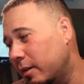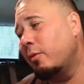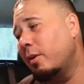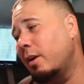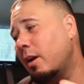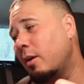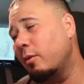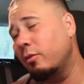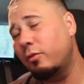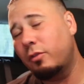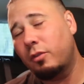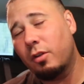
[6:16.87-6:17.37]
When
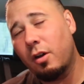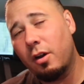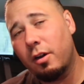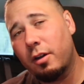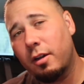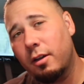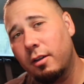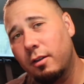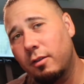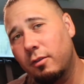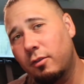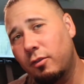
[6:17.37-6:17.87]
I was
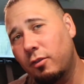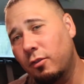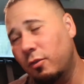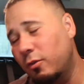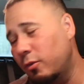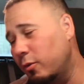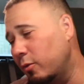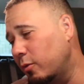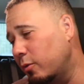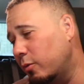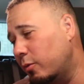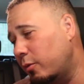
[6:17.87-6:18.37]
talking
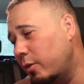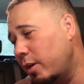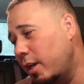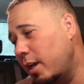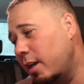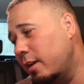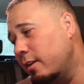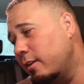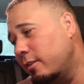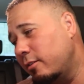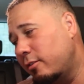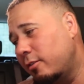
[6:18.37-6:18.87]
to
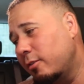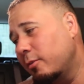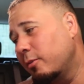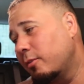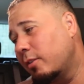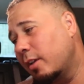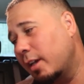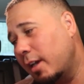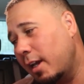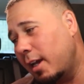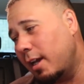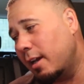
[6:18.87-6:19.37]
Rhiannon, she
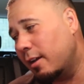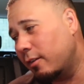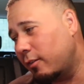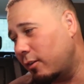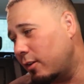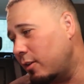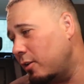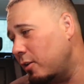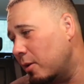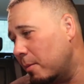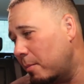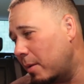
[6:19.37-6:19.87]
was like, hey, I
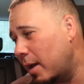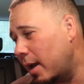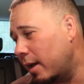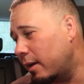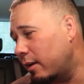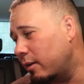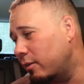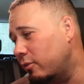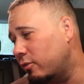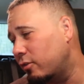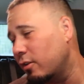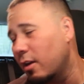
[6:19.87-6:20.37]
sent you a
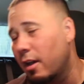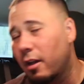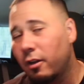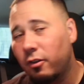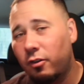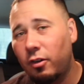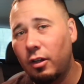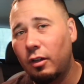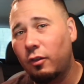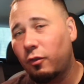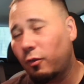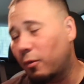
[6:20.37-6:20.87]
package.
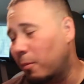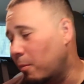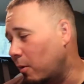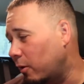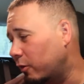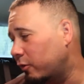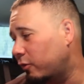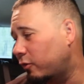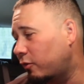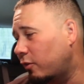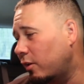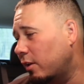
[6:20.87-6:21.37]
She's from
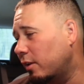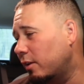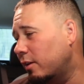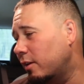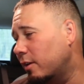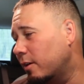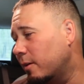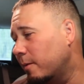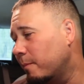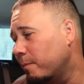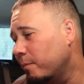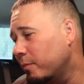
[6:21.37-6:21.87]

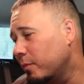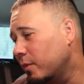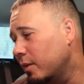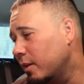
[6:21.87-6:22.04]
Australia.